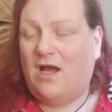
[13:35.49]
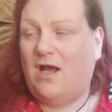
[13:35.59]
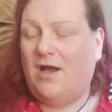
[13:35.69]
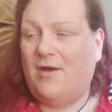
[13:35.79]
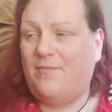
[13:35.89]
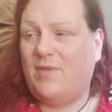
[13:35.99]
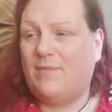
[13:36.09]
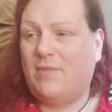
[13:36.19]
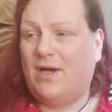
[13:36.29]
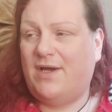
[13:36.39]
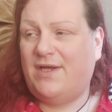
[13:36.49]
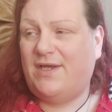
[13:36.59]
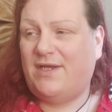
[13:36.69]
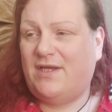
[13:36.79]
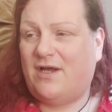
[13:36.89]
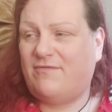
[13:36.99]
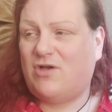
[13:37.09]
I've